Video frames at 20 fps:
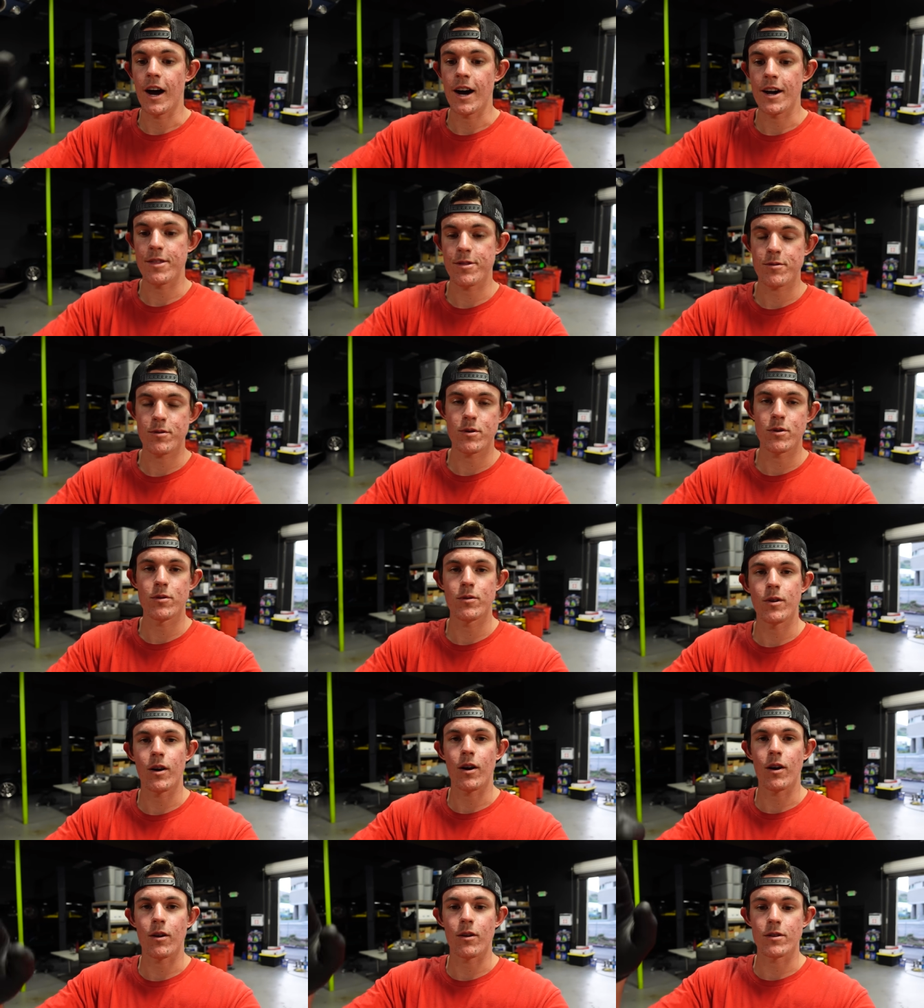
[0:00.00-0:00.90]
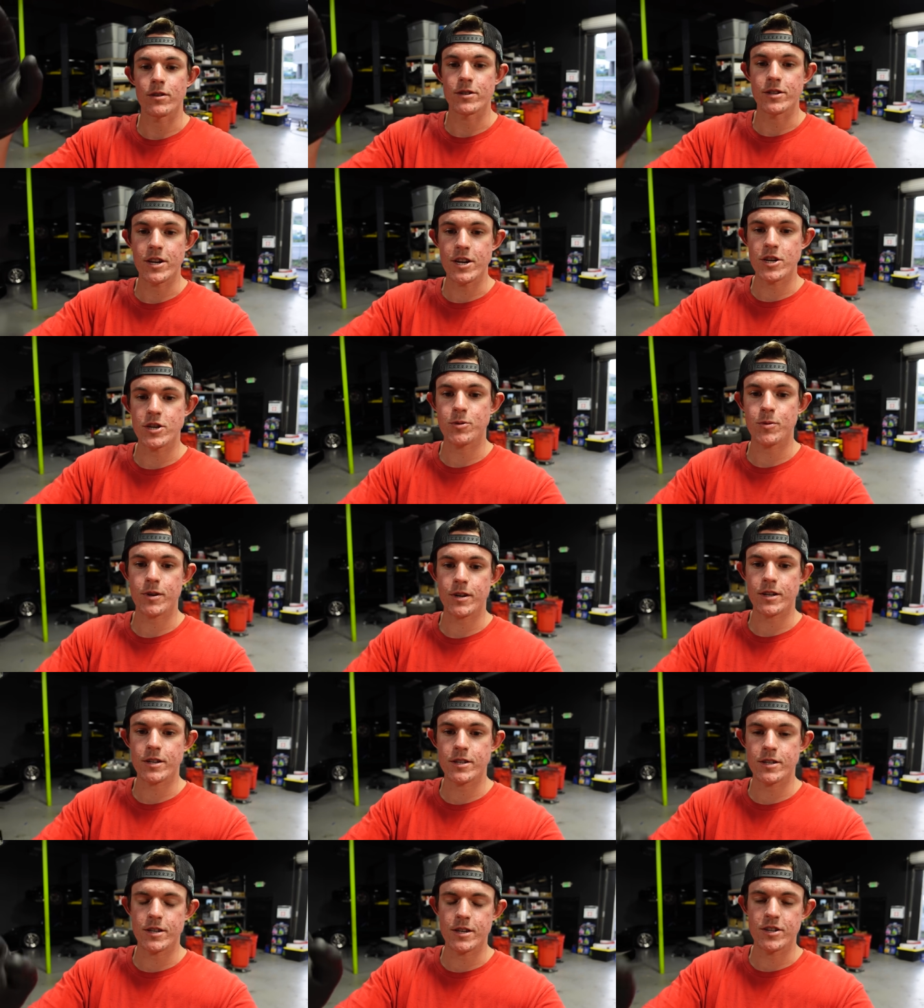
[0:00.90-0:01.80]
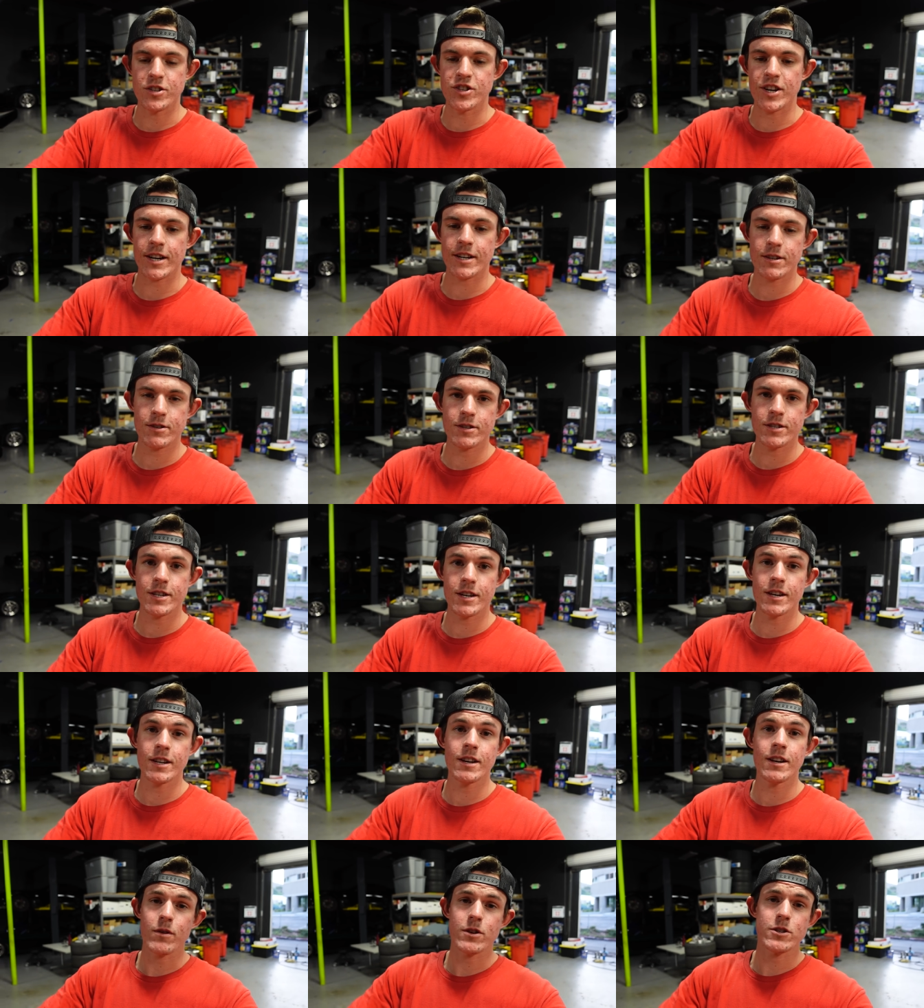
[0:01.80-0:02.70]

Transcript: I threw our DeatschWerks injectors in.